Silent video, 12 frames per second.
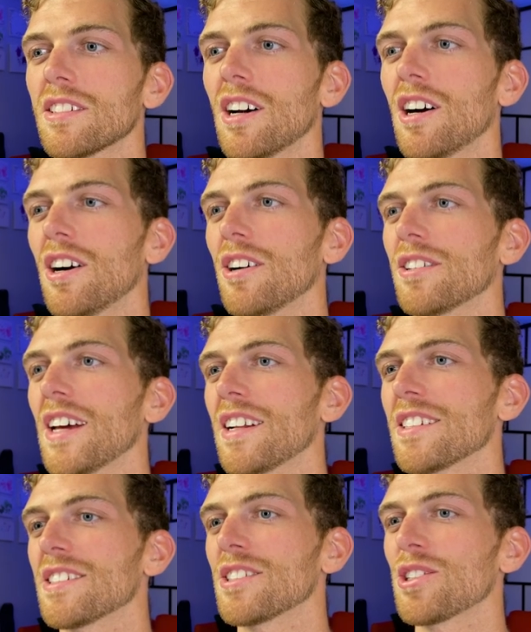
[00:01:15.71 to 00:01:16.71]
Oh, that
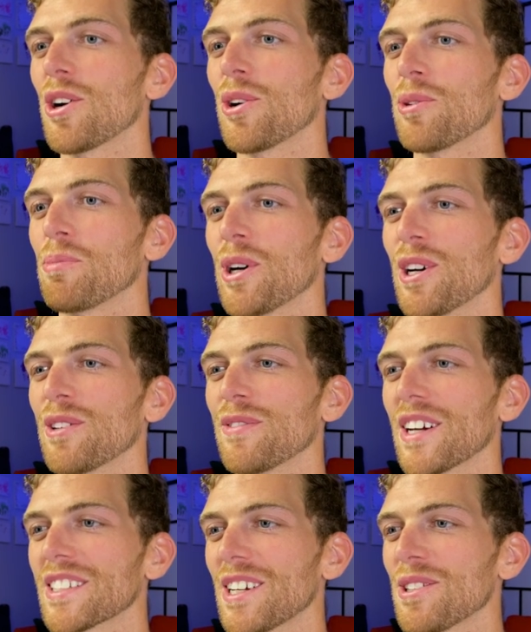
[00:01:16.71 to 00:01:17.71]
is so
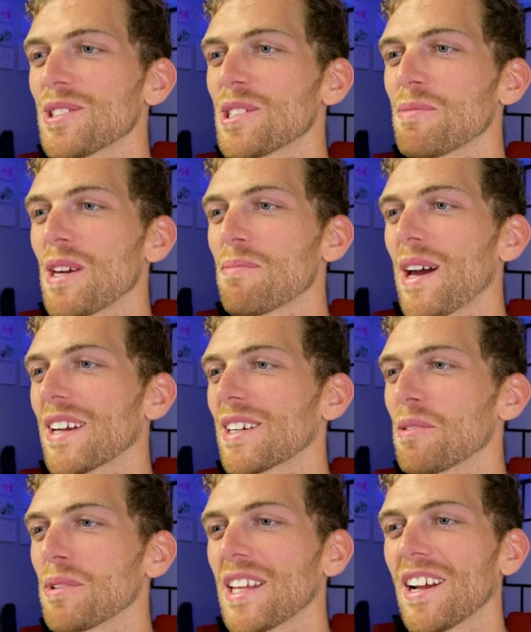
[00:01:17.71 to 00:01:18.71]
perfect. I used to be a
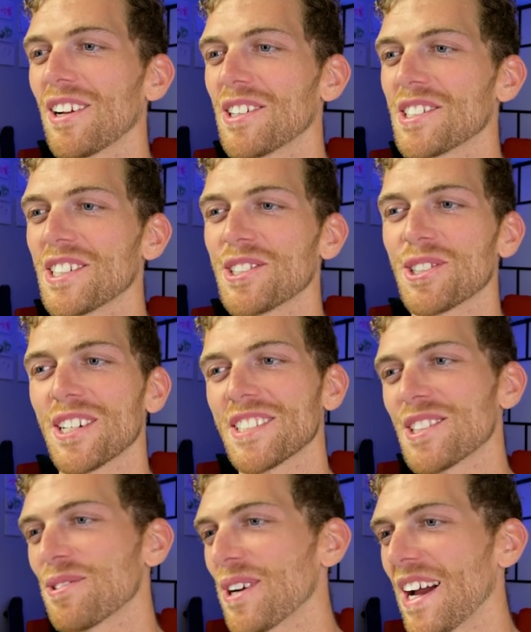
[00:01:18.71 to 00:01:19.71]
banker, but then I lost
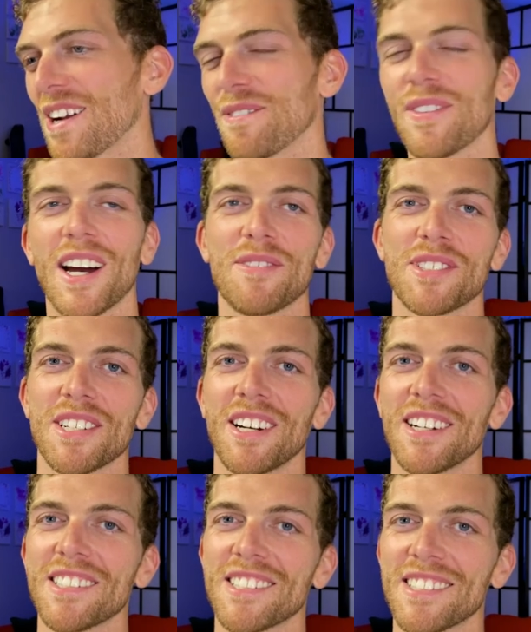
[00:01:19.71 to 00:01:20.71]
interest. 3 out of 5
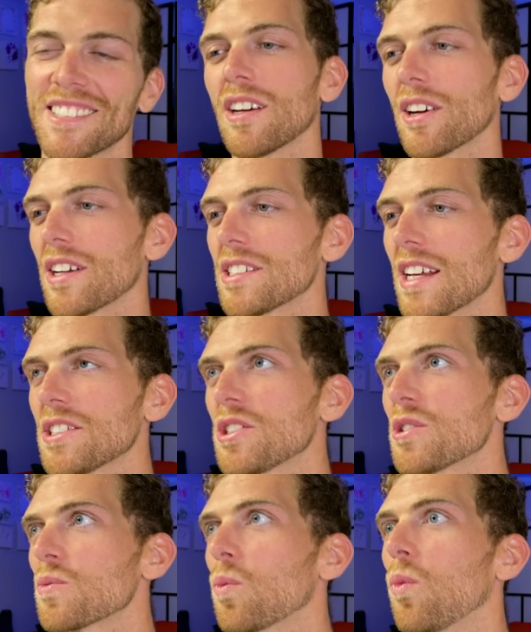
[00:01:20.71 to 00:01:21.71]
stars. Okay, so that's
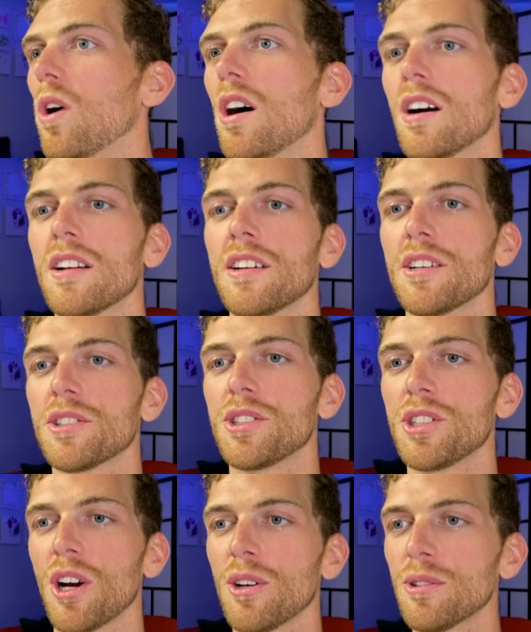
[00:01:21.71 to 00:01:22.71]
just one
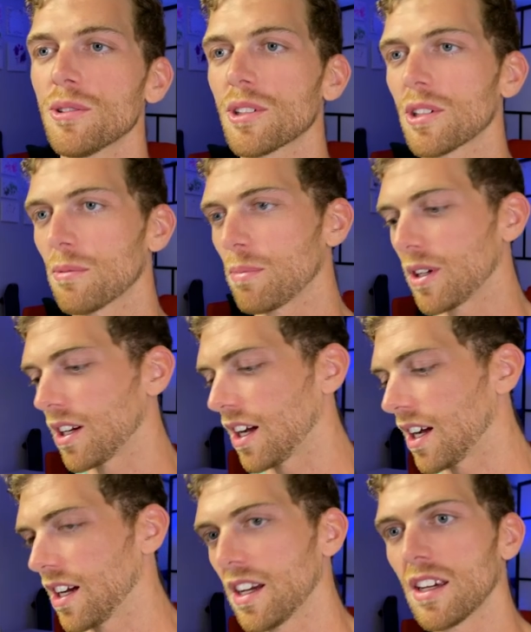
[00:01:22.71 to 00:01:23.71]
joke, but
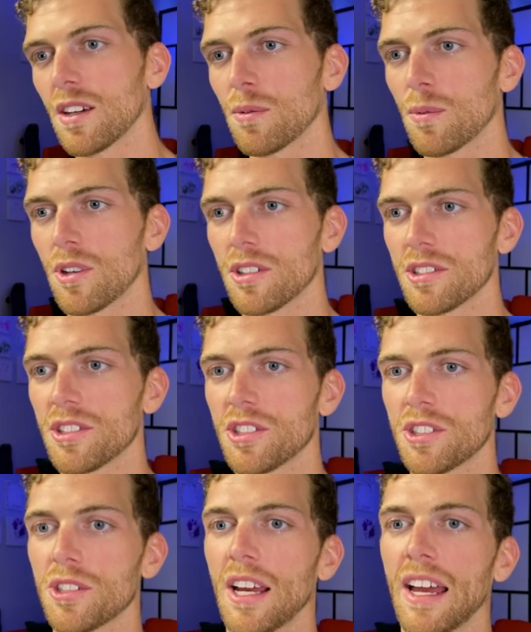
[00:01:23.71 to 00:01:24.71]
I want
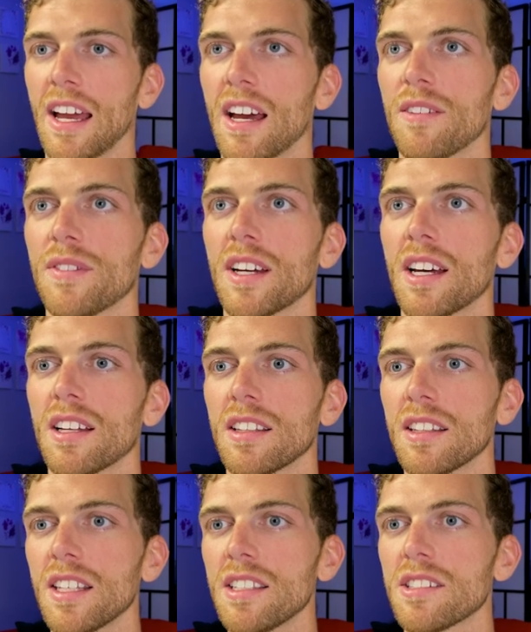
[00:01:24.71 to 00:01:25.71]
to have at
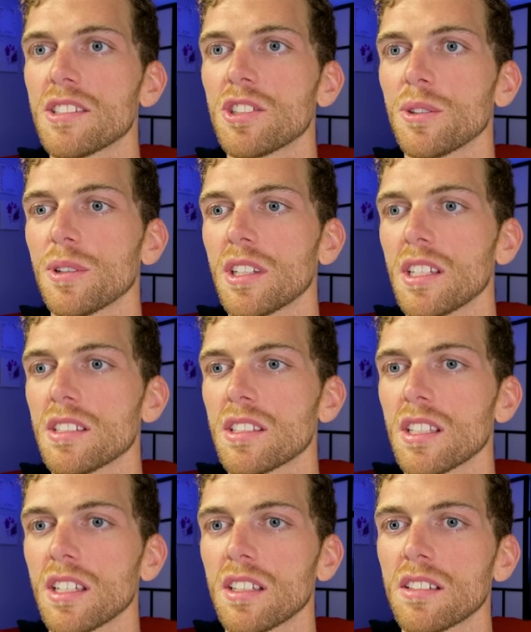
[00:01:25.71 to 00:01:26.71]
least 2 of these
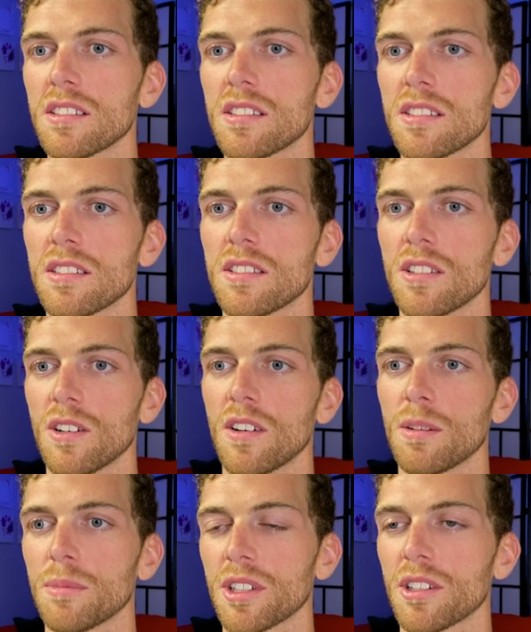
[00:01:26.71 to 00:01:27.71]
things. So
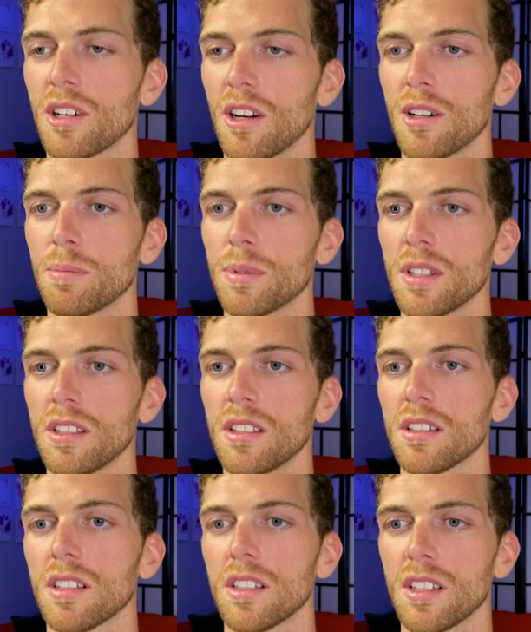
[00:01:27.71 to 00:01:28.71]
I'm gonna
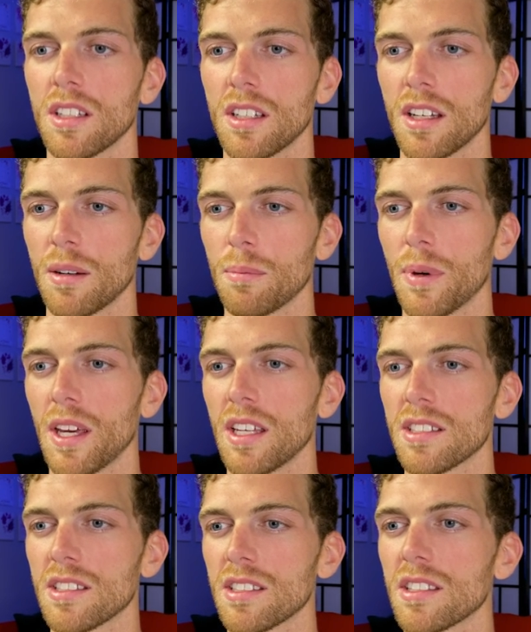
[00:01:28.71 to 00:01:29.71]
copy and
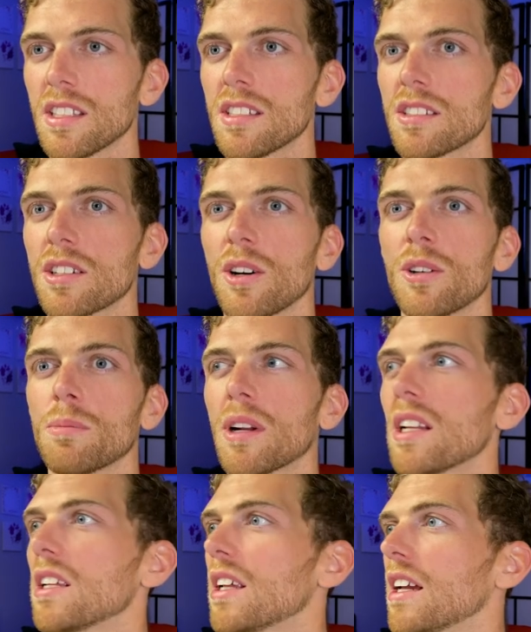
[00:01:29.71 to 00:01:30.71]
paste this code, but
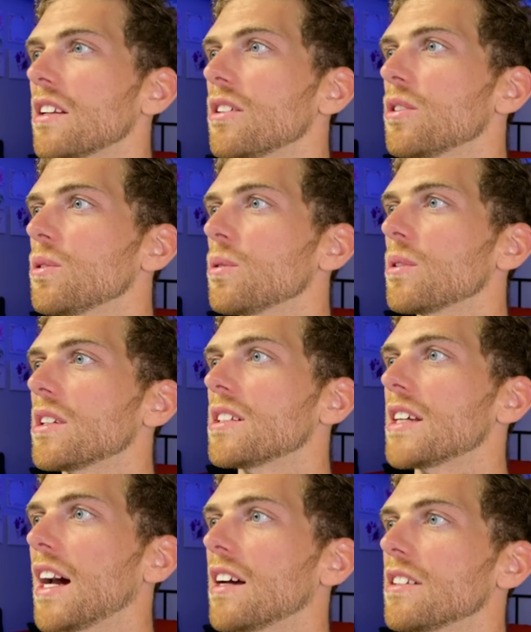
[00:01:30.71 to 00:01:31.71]
I need a new
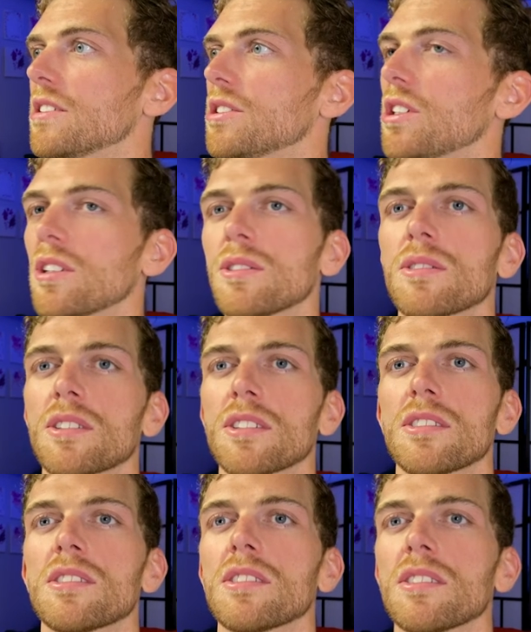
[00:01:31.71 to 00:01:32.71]
dad joke.
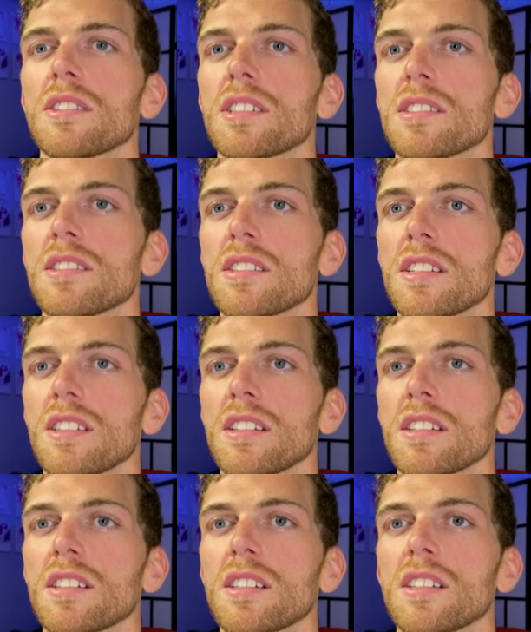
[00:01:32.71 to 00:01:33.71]
So let's see,
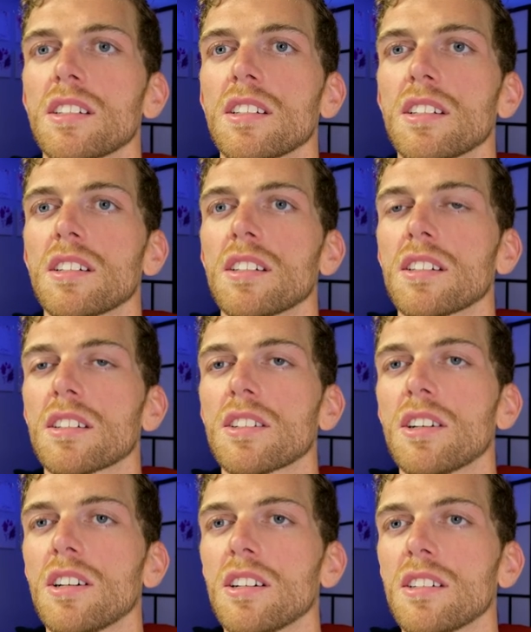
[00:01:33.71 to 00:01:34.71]

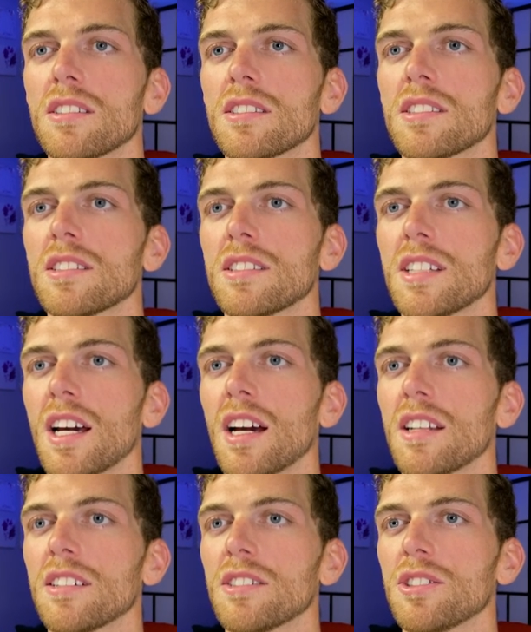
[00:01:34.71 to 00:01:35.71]
const
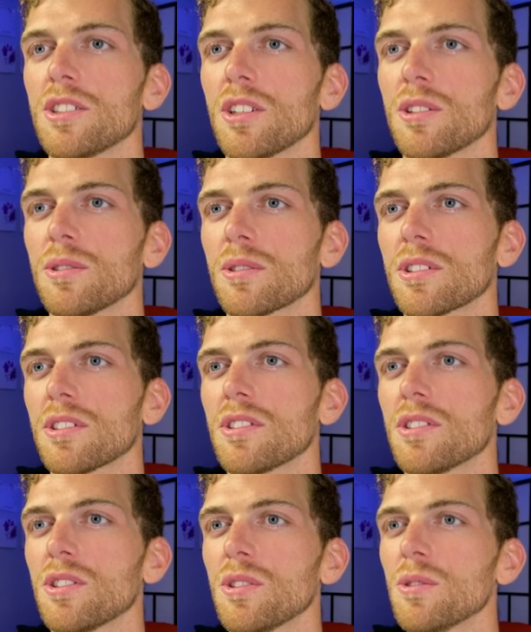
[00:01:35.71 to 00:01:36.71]
dad joke
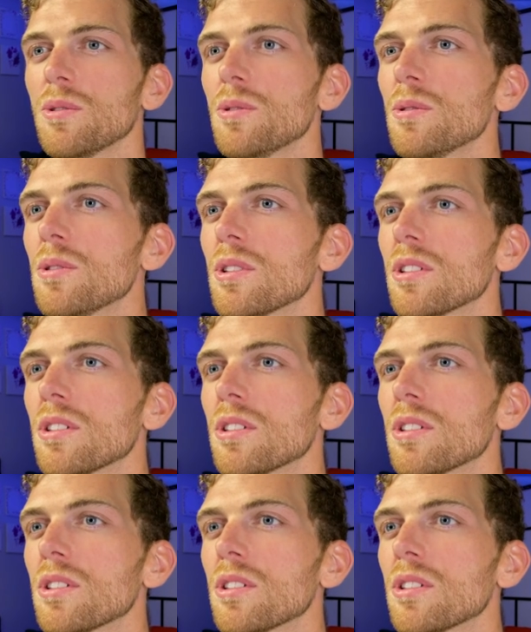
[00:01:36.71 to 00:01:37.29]
2.